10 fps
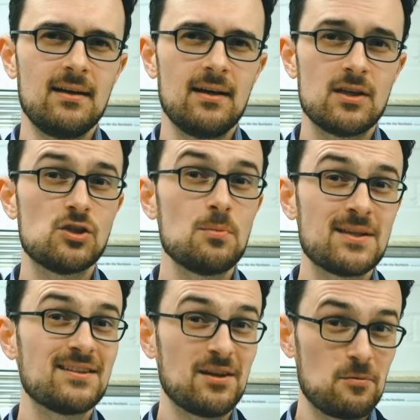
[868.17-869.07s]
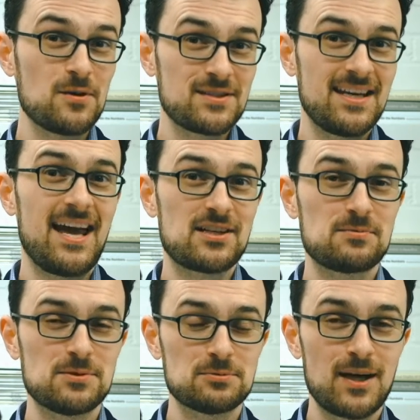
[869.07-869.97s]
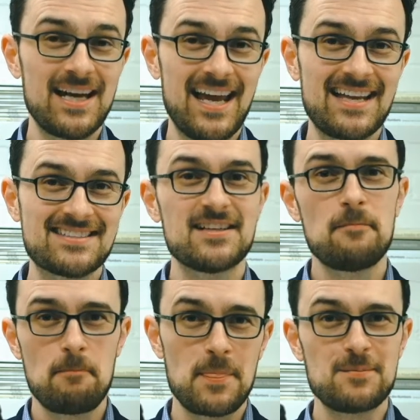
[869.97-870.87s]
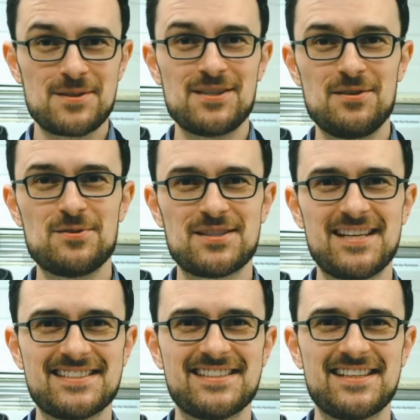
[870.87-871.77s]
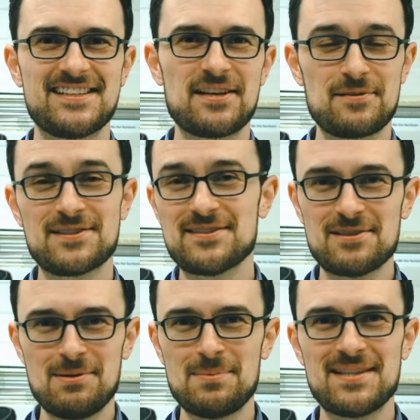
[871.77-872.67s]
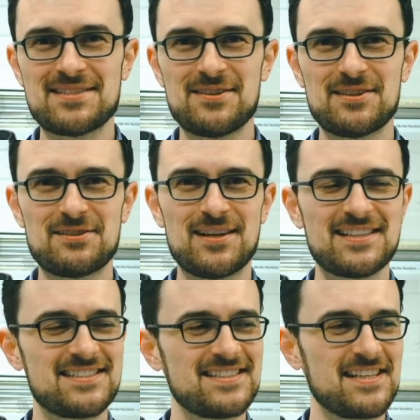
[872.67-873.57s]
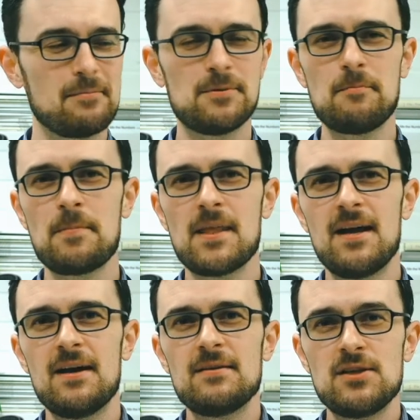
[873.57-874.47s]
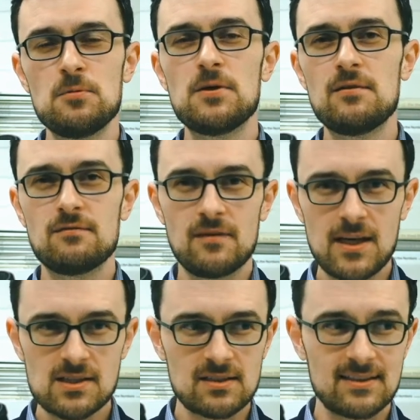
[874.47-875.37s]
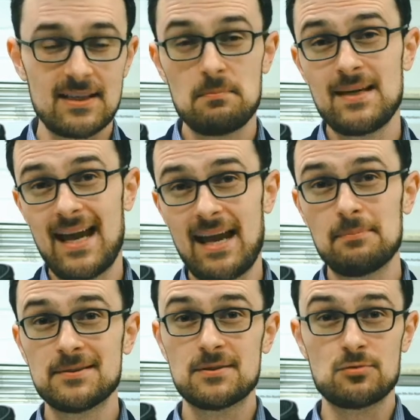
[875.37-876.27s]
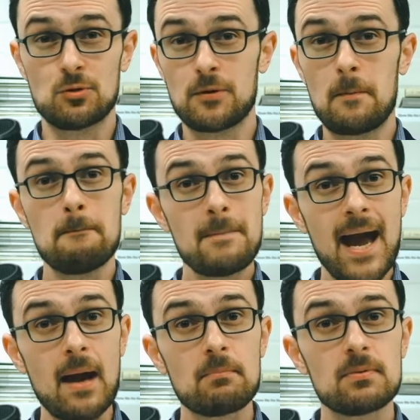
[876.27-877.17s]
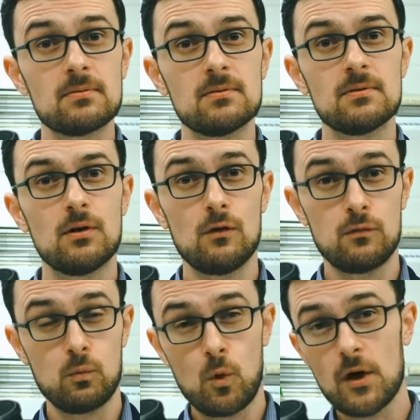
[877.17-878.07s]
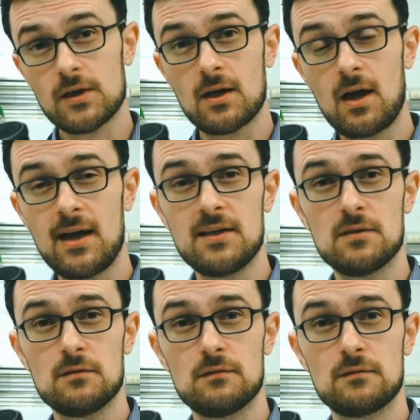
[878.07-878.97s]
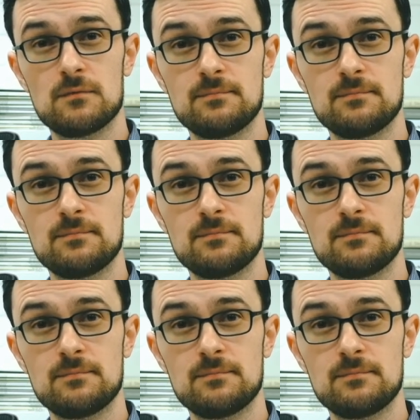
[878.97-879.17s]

Assuming that there was an actual right answer, which in user testing there isn't, so maybe that's not the greatest example, you would eventually be able to draw a map of what kind of